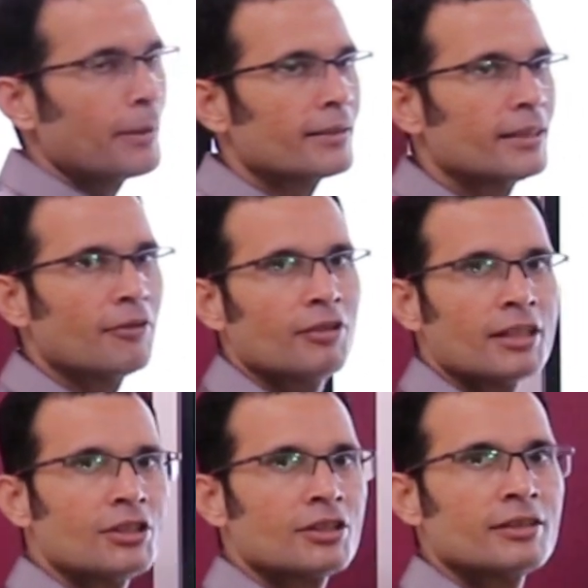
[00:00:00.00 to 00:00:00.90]
space, never
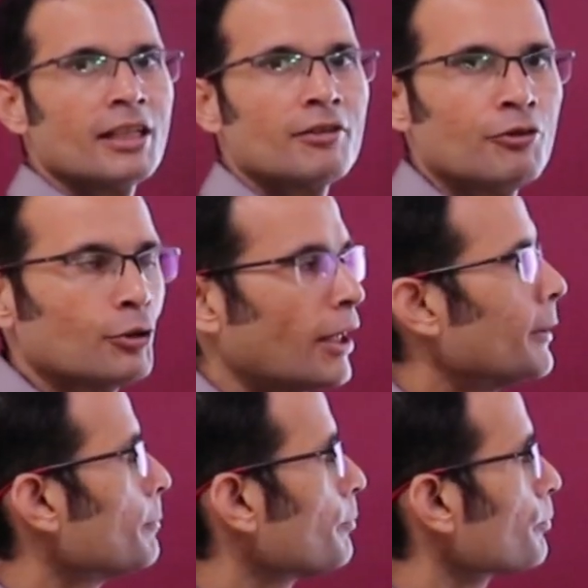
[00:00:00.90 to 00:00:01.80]
reaches the alveoli.
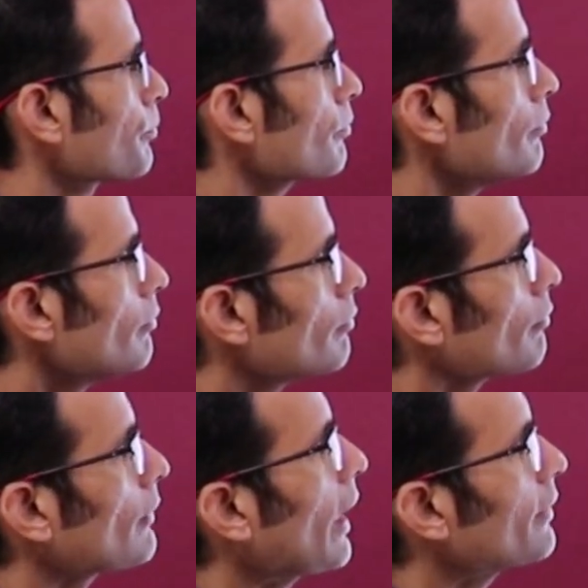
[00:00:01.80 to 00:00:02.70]

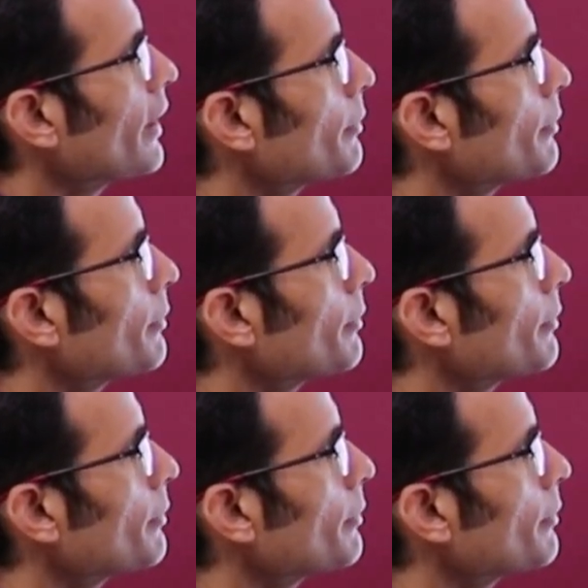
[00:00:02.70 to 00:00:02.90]
And